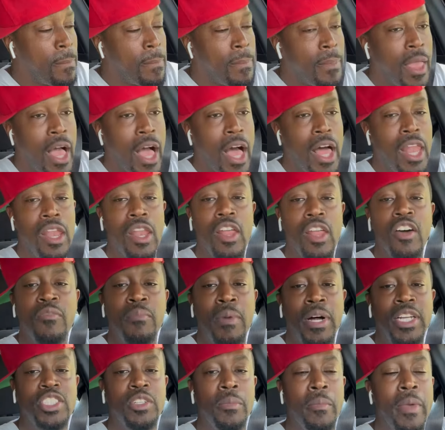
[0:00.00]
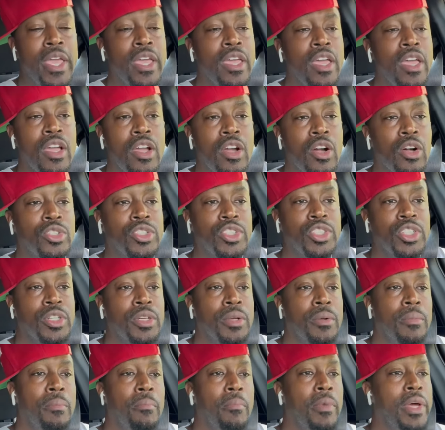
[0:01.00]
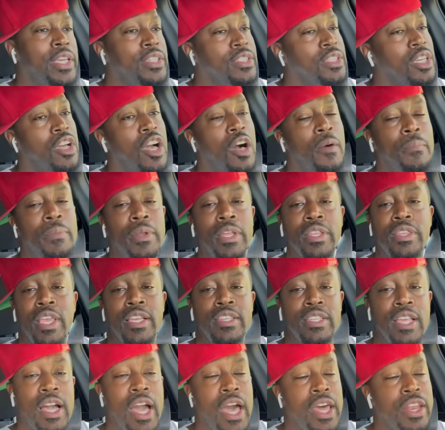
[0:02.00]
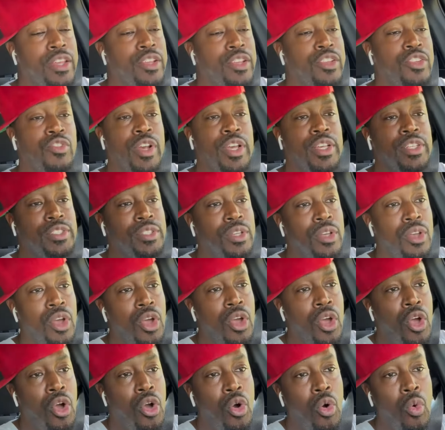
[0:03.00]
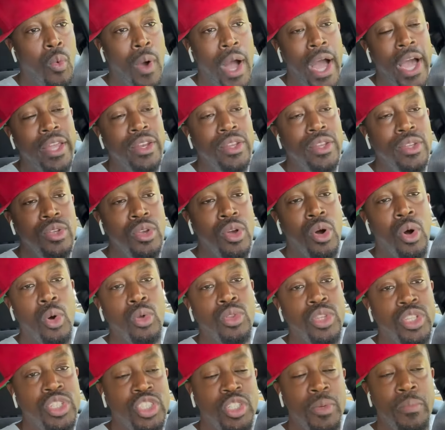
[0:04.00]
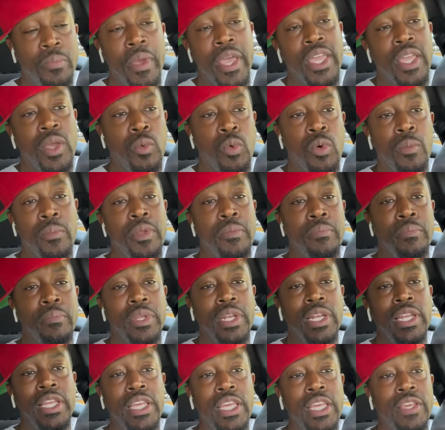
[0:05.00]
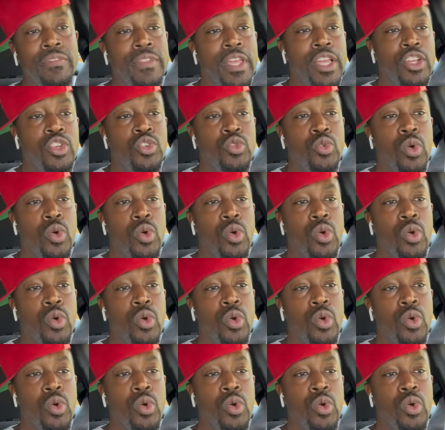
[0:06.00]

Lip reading: I love my Jamaican culture, but there's a couple of things I gotta address. Why do your older Jamaican women believe that you are